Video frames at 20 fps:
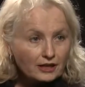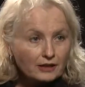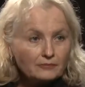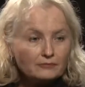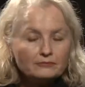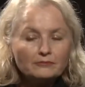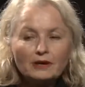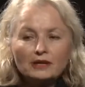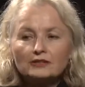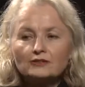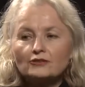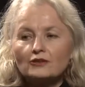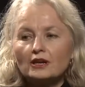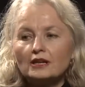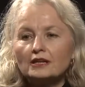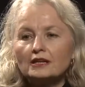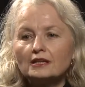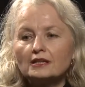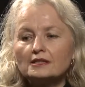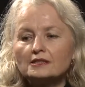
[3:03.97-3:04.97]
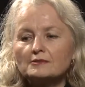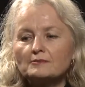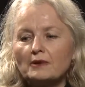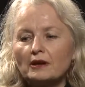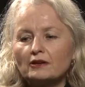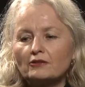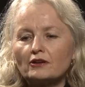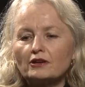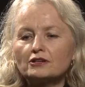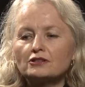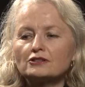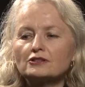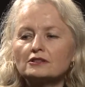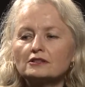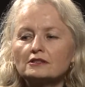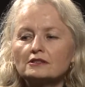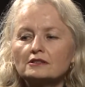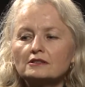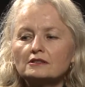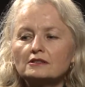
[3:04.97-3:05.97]
I'm, uh, my training is
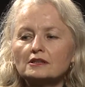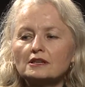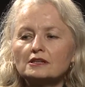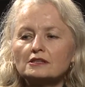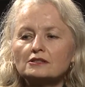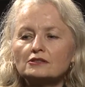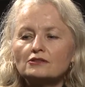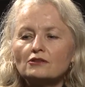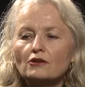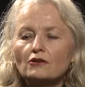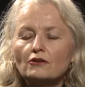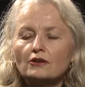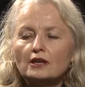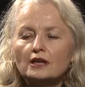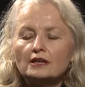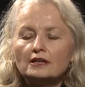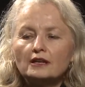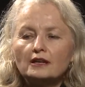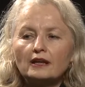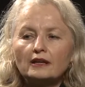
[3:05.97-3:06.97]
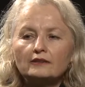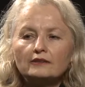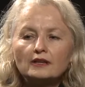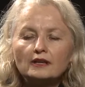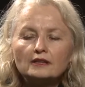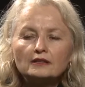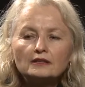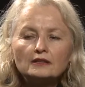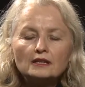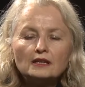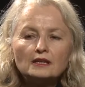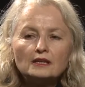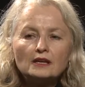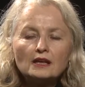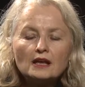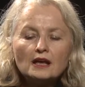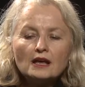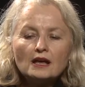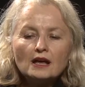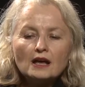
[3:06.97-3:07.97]
migration historian, and I think
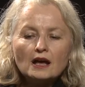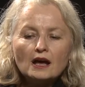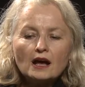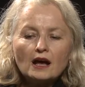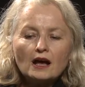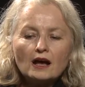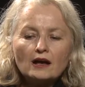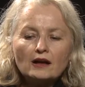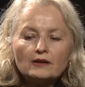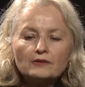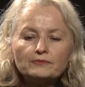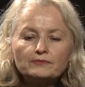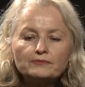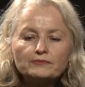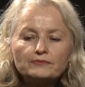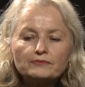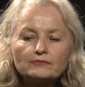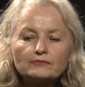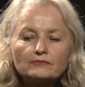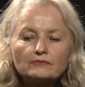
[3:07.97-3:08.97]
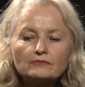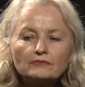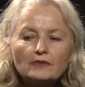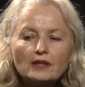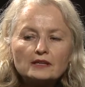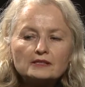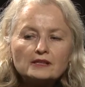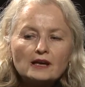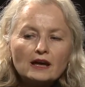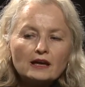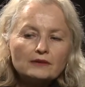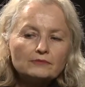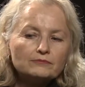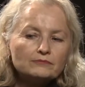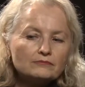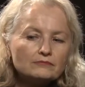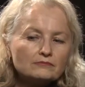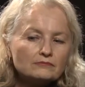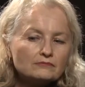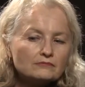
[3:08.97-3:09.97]
the uh, as I
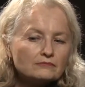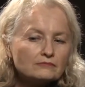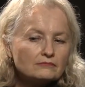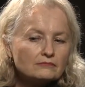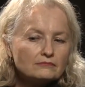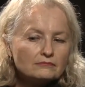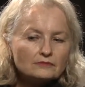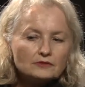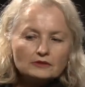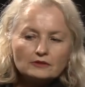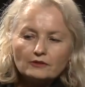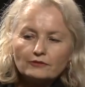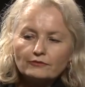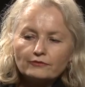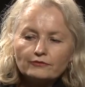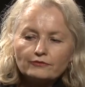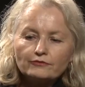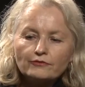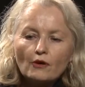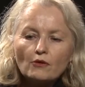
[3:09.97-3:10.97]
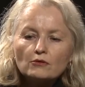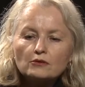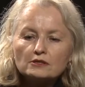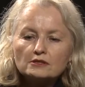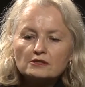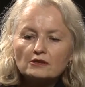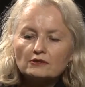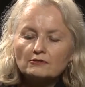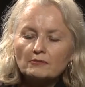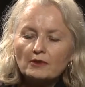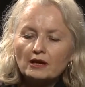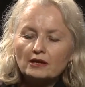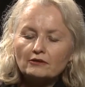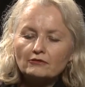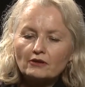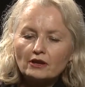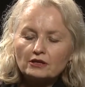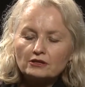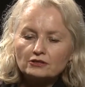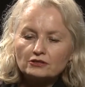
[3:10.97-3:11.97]
sort of focus on
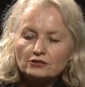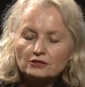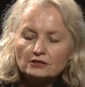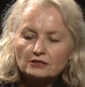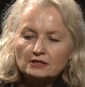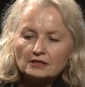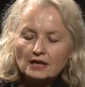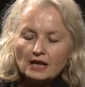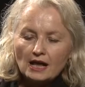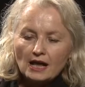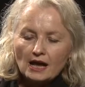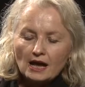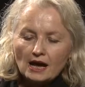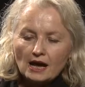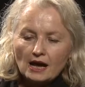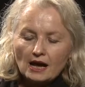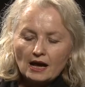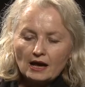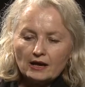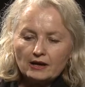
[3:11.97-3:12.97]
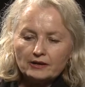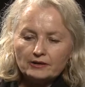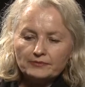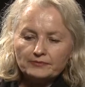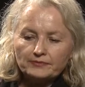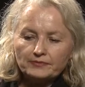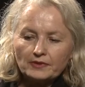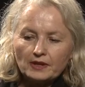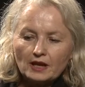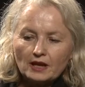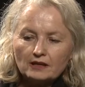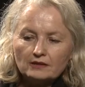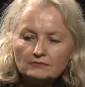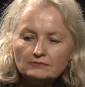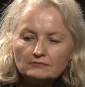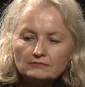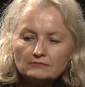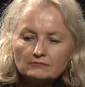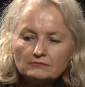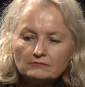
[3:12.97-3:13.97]
migration um,
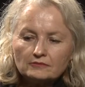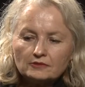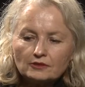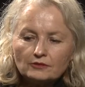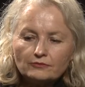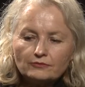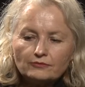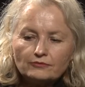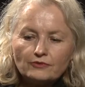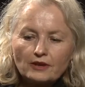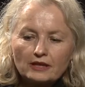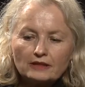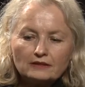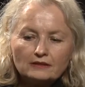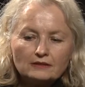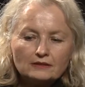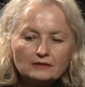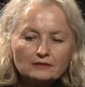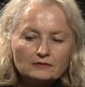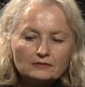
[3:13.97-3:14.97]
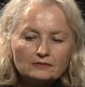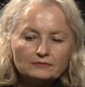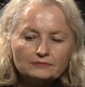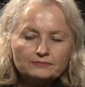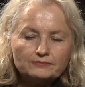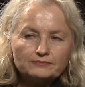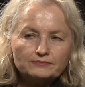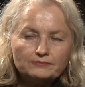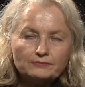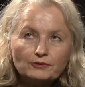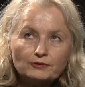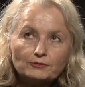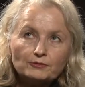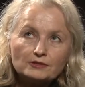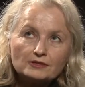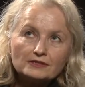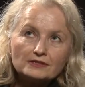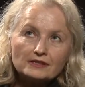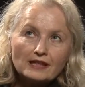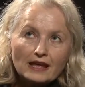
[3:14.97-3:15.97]
and sort of read the what
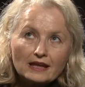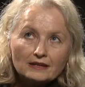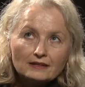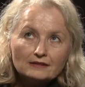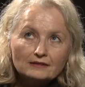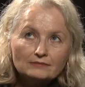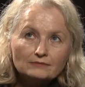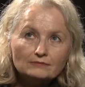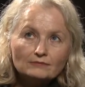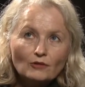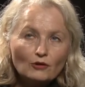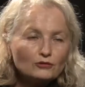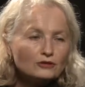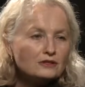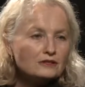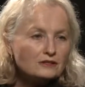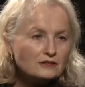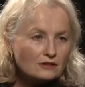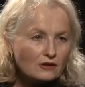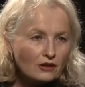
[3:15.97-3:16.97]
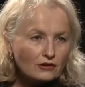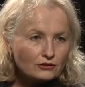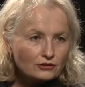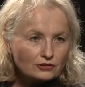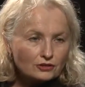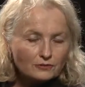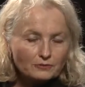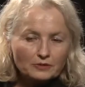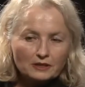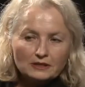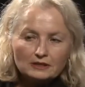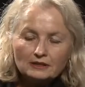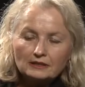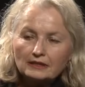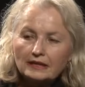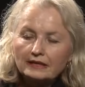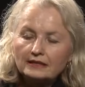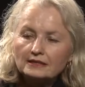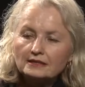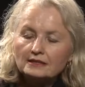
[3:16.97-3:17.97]
was then modern scholarship in
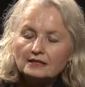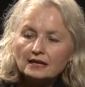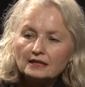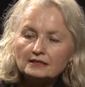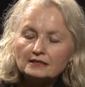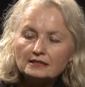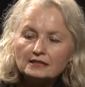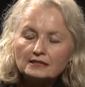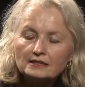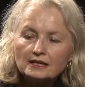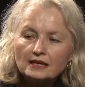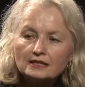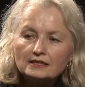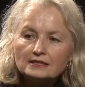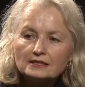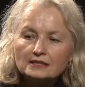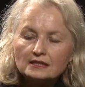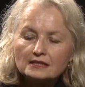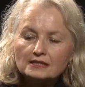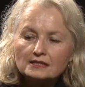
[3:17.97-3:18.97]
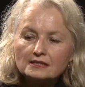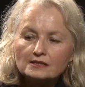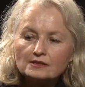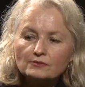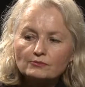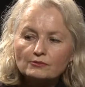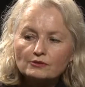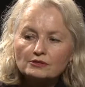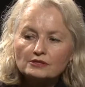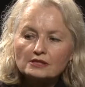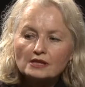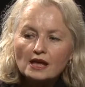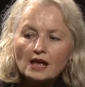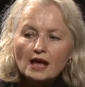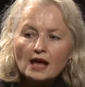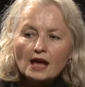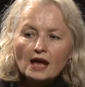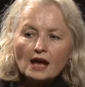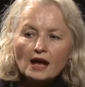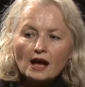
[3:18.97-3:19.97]
the late 1990s was
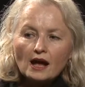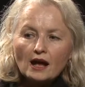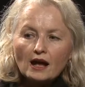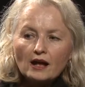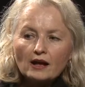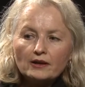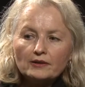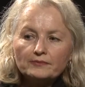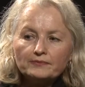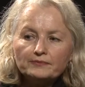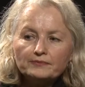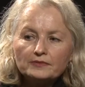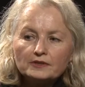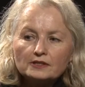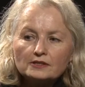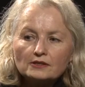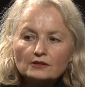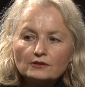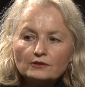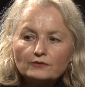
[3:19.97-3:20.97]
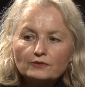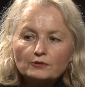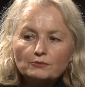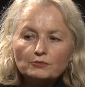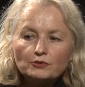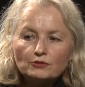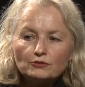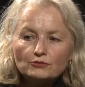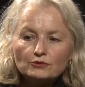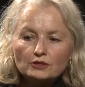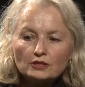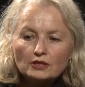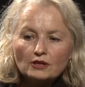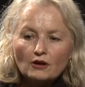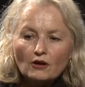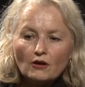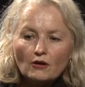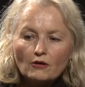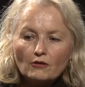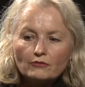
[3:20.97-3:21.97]
uh, the sort of the beauty
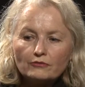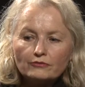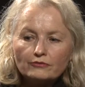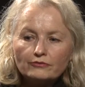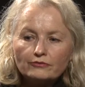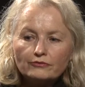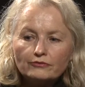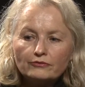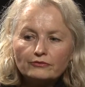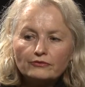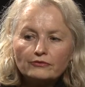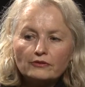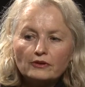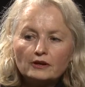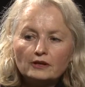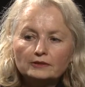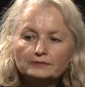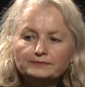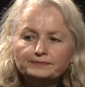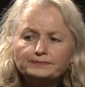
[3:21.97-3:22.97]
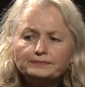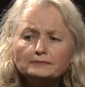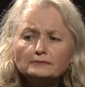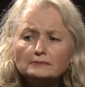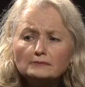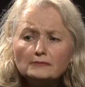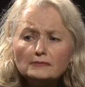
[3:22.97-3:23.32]
of um,